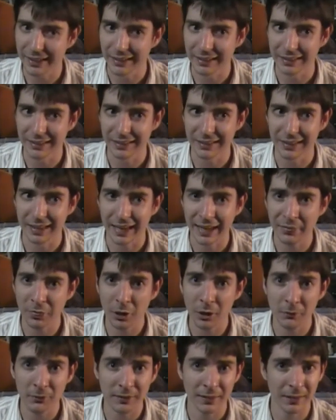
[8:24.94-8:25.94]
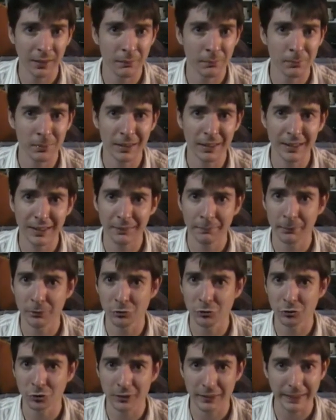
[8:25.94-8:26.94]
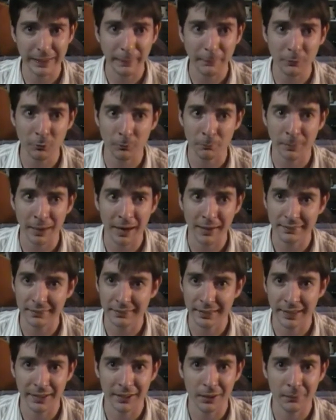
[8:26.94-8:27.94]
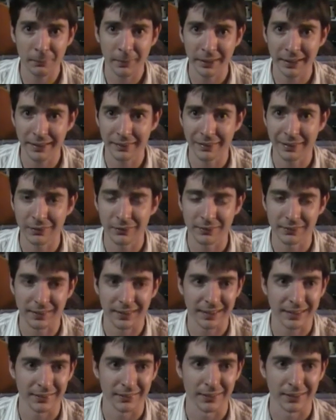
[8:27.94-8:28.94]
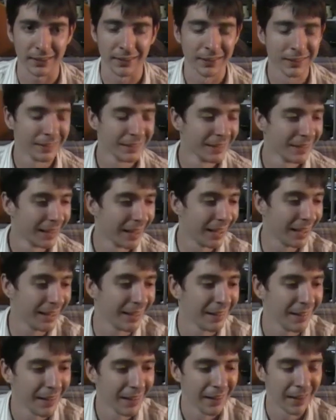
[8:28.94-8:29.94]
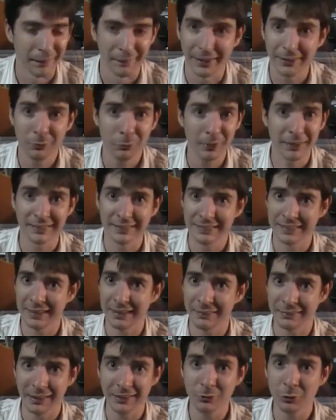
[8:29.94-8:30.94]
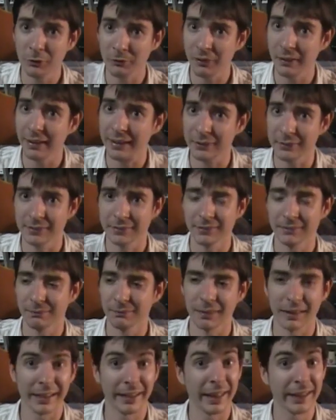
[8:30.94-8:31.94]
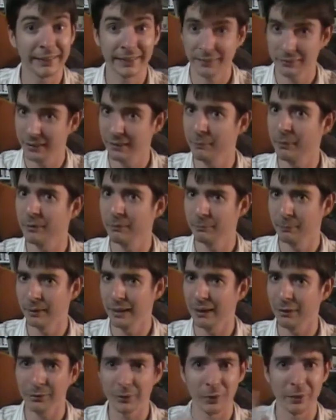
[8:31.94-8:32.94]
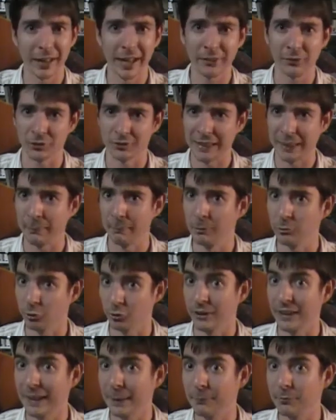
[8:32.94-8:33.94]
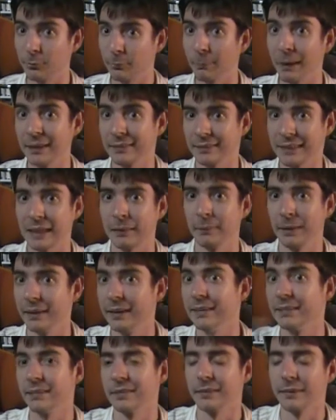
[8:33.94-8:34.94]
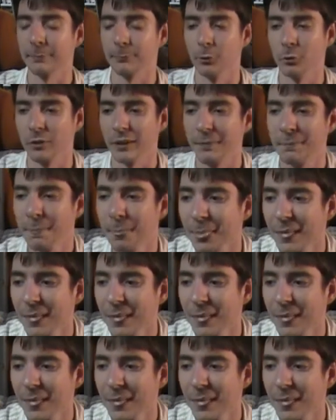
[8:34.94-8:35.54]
I thought it was gonna be Mr. Gibbs from Pirates of the Caribbean that was the killer." I mean, that's what I felt like it was, like, I don't know the actor's name, Mr. Gibbs from Pirates of the Caribbean is in this movie.